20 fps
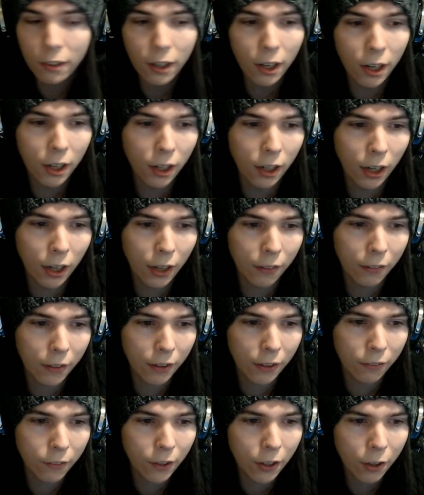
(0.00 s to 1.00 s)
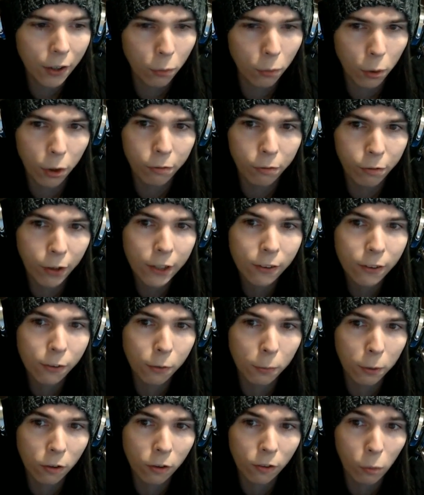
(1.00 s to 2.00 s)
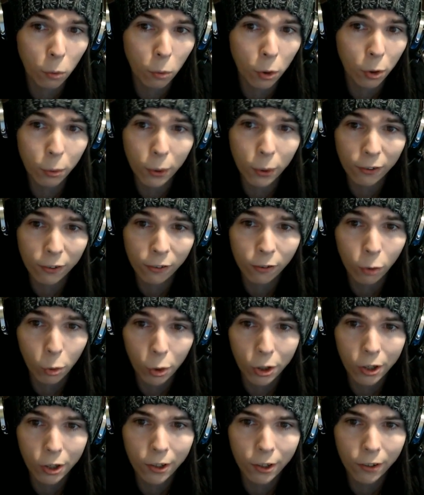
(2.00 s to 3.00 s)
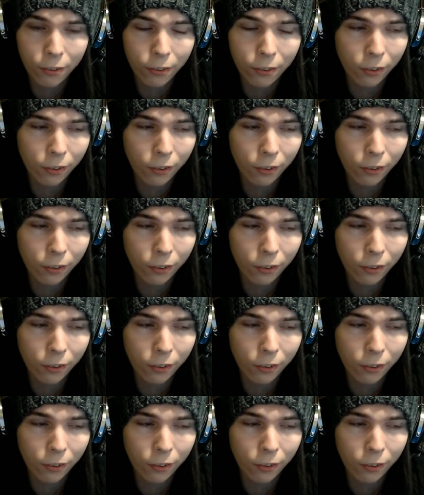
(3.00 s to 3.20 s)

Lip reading: And they didn't want to fight so much as they wanted to extort us.